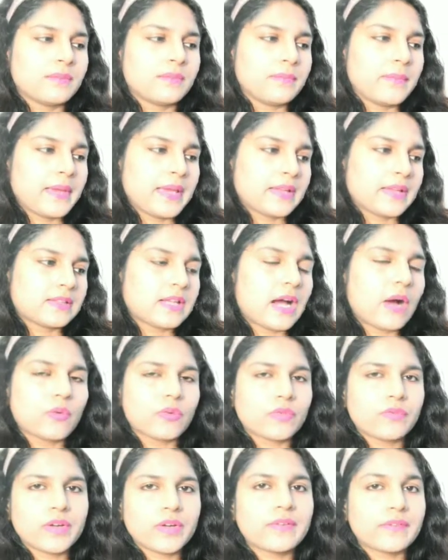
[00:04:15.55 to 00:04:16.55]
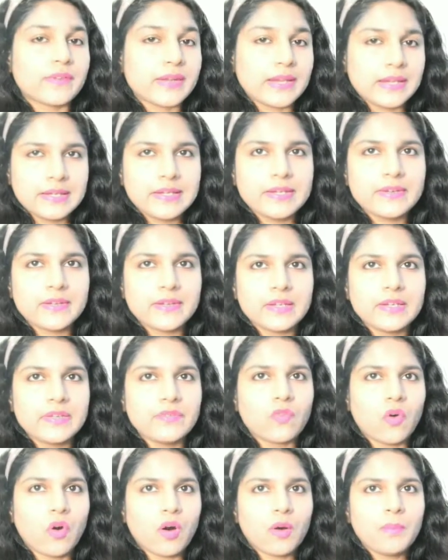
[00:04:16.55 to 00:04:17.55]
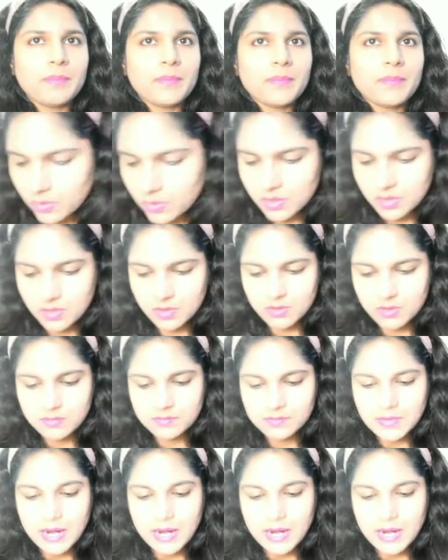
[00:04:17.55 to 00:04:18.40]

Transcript: make the outfit really really warm uh,